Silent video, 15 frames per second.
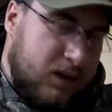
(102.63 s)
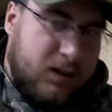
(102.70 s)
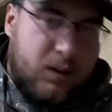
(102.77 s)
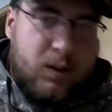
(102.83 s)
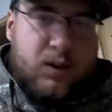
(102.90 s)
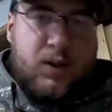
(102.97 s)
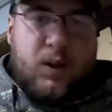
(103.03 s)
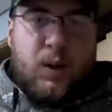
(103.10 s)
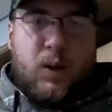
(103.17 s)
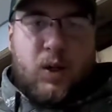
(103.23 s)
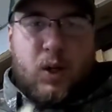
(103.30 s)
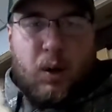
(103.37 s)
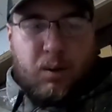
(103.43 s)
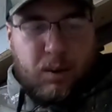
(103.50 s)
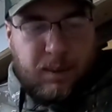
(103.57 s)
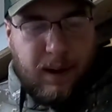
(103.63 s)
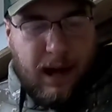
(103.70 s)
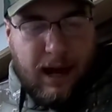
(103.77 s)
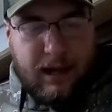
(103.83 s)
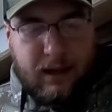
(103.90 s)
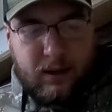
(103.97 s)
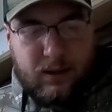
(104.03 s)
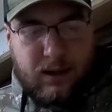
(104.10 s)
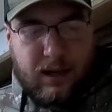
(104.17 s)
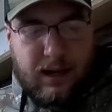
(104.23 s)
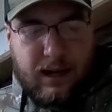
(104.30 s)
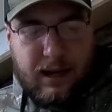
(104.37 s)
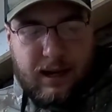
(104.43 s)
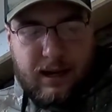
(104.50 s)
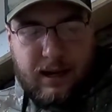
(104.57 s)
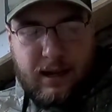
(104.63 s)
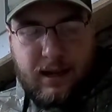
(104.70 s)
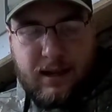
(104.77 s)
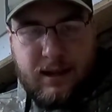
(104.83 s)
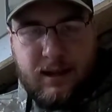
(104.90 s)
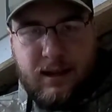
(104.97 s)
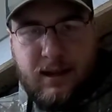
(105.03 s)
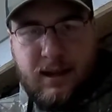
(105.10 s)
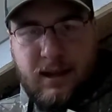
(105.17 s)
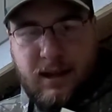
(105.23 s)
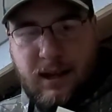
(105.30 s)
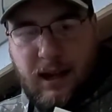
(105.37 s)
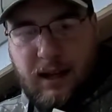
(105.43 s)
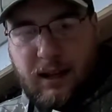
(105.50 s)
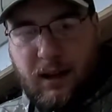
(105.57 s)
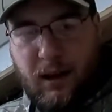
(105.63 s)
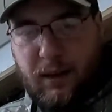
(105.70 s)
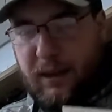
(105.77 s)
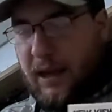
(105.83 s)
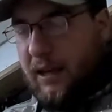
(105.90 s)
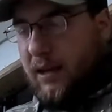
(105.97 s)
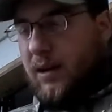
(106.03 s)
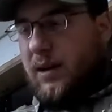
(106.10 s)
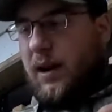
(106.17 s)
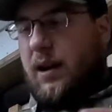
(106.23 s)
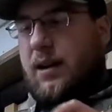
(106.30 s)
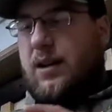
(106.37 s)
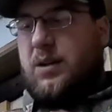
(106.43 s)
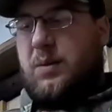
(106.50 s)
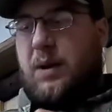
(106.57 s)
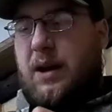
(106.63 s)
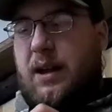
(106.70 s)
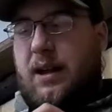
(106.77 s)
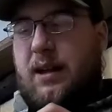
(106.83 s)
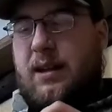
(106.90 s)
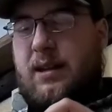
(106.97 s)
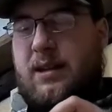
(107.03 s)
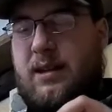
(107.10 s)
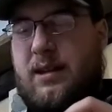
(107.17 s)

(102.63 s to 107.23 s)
So as soon as you open the pack, you get a little thank you card as well.